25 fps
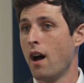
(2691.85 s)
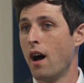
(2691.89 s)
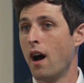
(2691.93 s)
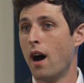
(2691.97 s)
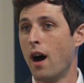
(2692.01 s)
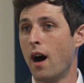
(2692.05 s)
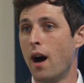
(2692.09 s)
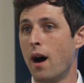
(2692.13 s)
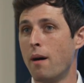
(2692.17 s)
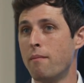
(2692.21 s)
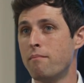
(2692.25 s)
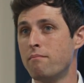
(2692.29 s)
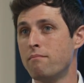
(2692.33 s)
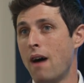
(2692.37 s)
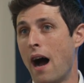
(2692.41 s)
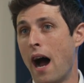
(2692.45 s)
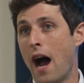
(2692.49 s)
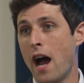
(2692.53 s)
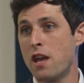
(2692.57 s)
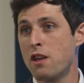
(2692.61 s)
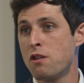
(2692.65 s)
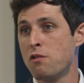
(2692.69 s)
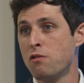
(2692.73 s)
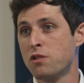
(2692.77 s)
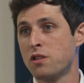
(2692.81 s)

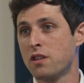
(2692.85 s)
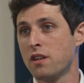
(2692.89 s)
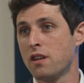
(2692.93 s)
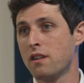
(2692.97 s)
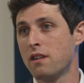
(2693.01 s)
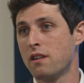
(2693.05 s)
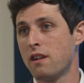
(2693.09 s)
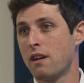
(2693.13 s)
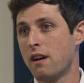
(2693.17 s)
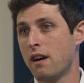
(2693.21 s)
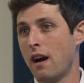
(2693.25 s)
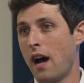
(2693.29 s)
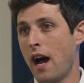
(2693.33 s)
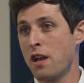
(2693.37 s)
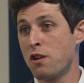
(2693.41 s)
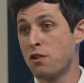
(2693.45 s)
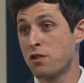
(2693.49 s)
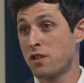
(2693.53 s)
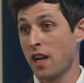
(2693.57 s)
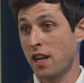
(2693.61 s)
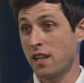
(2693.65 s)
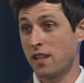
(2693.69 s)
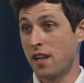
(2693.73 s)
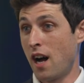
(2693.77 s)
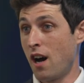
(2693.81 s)
I
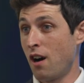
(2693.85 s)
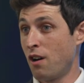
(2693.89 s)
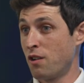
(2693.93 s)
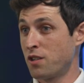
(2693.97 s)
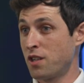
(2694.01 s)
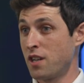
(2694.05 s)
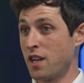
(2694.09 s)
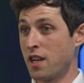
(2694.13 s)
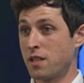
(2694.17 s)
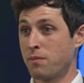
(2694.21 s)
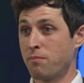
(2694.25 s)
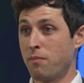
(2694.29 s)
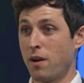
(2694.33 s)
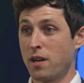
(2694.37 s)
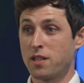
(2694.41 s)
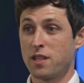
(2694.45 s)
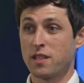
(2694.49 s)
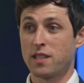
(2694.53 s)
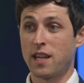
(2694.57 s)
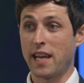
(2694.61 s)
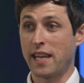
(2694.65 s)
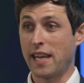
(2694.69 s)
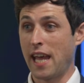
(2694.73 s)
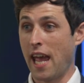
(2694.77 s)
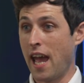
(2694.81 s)
use technology as much
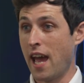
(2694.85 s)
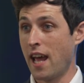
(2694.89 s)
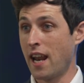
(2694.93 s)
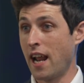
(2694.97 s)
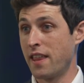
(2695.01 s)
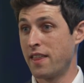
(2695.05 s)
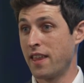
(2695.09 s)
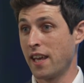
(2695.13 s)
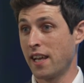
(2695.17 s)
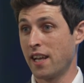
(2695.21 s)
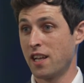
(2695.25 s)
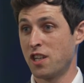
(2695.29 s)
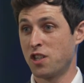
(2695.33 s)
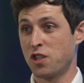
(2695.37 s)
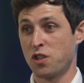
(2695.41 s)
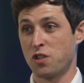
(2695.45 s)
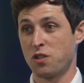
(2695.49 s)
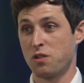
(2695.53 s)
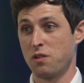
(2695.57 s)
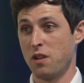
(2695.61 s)
as I can. I think it's